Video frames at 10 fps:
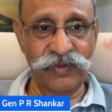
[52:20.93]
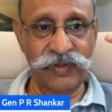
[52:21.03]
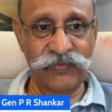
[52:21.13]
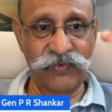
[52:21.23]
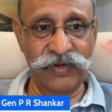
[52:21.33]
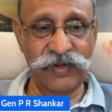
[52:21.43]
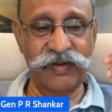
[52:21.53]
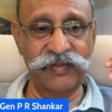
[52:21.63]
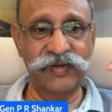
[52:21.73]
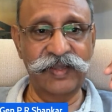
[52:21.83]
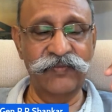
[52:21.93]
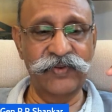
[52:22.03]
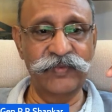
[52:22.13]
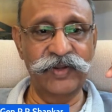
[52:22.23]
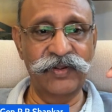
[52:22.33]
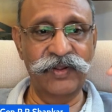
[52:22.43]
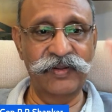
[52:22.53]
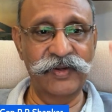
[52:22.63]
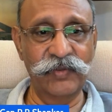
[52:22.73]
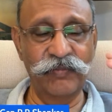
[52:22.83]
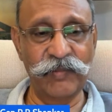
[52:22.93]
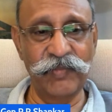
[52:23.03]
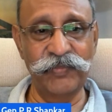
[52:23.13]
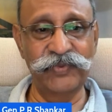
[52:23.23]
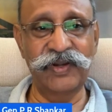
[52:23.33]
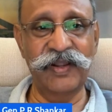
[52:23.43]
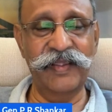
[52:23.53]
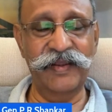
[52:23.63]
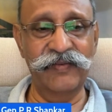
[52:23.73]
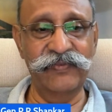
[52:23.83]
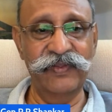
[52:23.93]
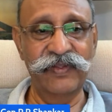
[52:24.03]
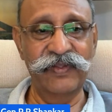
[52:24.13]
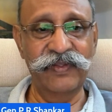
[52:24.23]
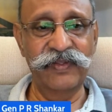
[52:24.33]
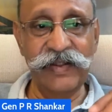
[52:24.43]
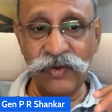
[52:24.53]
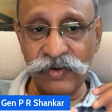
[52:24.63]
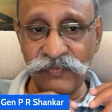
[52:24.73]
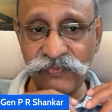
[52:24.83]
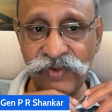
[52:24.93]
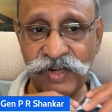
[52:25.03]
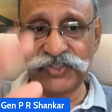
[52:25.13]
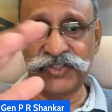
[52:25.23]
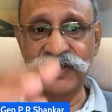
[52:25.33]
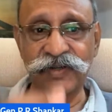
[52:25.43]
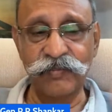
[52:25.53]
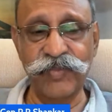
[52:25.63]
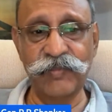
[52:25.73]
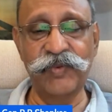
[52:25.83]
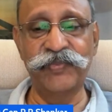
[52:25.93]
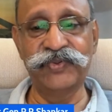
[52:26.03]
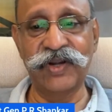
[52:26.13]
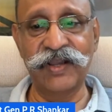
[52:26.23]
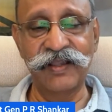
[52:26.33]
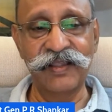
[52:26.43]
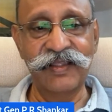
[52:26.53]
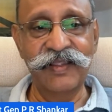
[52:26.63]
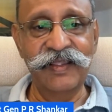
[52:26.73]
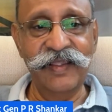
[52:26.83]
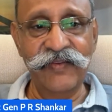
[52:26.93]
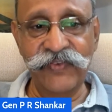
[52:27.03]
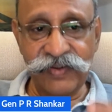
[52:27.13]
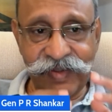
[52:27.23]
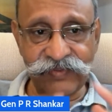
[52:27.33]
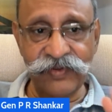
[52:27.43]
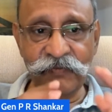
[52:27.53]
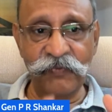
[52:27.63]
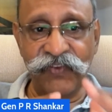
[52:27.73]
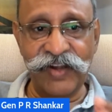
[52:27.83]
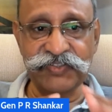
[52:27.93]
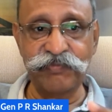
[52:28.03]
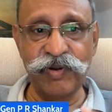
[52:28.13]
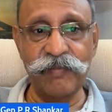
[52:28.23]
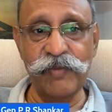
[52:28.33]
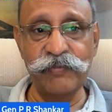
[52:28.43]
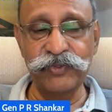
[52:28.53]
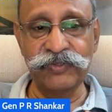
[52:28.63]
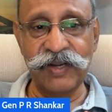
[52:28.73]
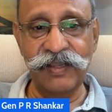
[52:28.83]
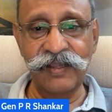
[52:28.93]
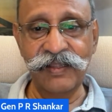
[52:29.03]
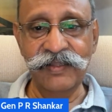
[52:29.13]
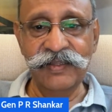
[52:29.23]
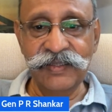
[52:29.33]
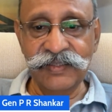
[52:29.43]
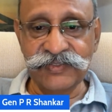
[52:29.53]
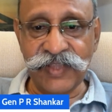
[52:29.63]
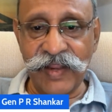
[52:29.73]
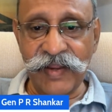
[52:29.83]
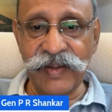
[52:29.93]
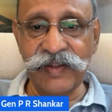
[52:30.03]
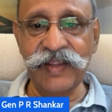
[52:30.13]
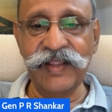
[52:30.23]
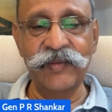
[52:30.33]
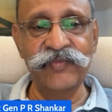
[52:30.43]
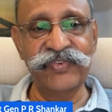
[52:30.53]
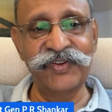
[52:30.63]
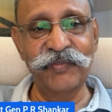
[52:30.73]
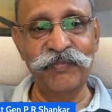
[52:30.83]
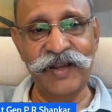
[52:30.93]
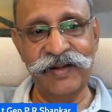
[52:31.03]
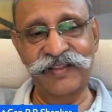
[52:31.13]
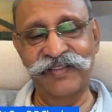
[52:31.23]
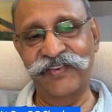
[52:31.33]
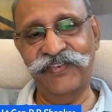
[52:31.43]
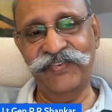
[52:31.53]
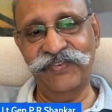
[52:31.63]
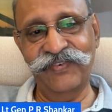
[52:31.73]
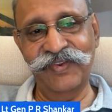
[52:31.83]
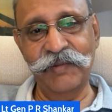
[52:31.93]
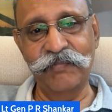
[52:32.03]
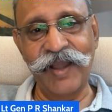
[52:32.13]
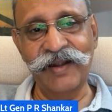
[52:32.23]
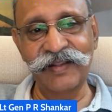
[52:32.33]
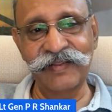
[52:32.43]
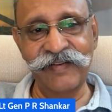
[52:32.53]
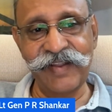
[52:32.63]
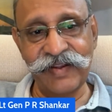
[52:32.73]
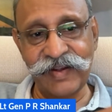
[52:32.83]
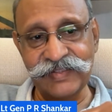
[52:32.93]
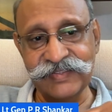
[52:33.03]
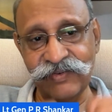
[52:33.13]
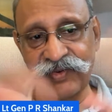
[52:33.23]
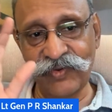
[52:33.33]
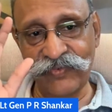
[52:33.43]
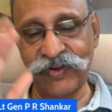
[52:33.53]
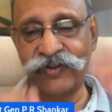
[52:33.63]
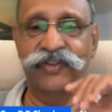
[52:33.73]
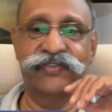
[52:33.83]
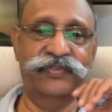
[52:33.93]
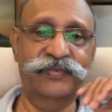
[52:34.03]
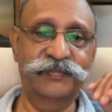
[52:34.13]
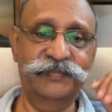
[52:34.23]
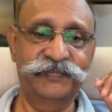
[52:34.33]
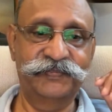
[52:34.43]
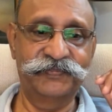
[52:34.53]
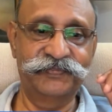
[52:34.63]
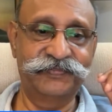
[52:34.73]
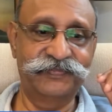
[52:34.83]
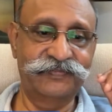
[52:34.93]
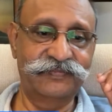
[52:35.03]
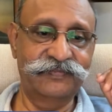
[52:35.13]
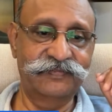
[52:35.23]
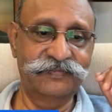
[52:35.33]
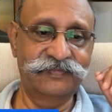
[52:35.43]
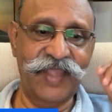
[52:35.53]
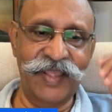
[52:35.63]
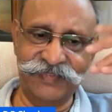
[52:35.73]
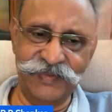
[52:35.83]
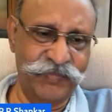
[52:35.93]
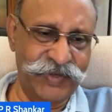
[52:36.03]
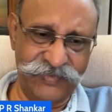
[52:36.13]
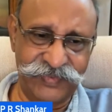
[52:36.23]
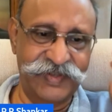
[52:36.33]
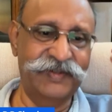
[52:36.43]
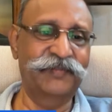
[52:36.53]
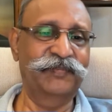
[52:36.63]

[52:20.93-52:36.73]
If water doesn't come from the north into Brahmaputra enough, it will not flush Brahmaputra. If it doesn't flush Brahmaputra, salinity comes into Bangladesh, and Bangladesh agriculture will go for a toss. As simple as that.